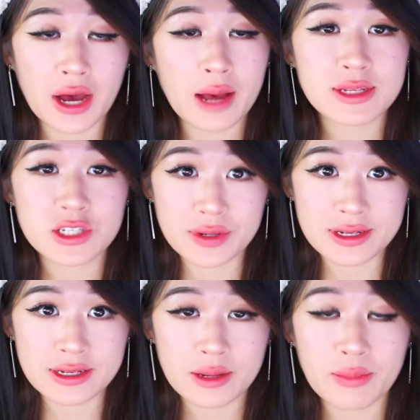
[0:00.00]
I'm a
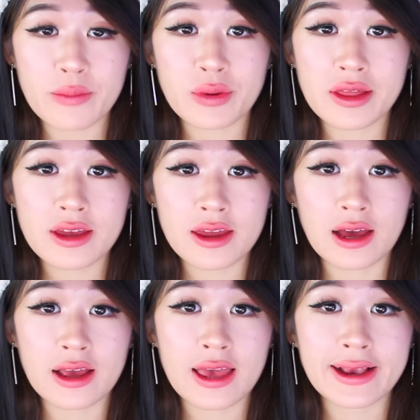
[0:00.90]
twin. My brother and
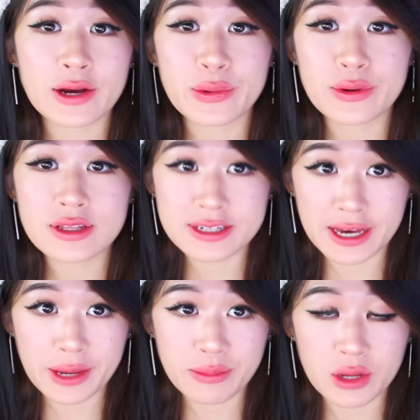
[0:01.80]
I hang out all the
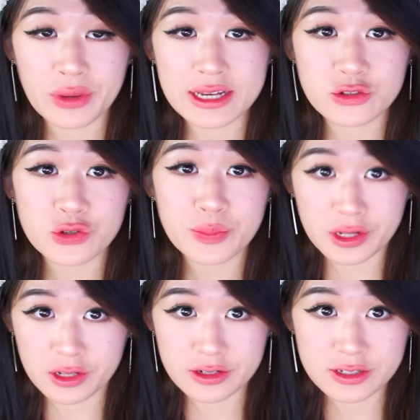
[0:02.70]
time and we are super
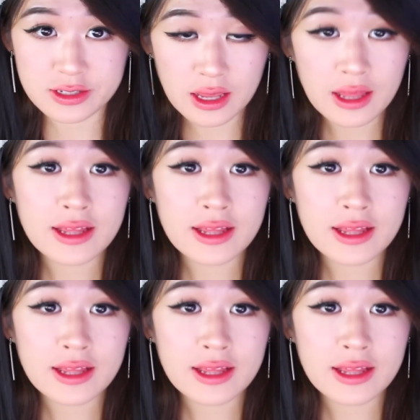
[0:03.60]
close.